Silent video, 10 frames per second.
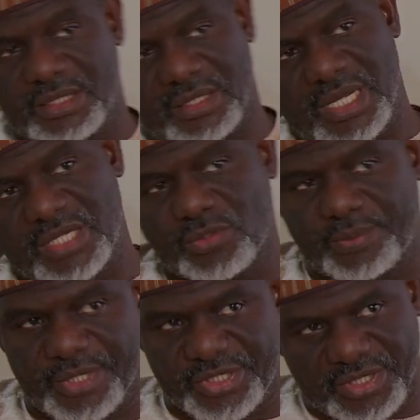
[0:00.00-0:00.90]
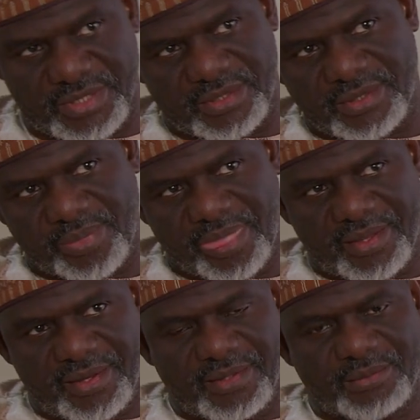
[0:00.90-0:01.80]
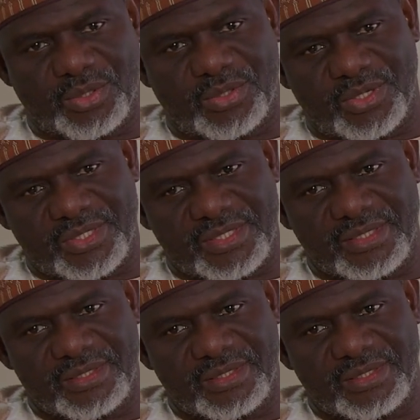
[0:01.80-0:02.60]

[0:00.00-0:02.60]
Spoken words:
in the Hajj operation, because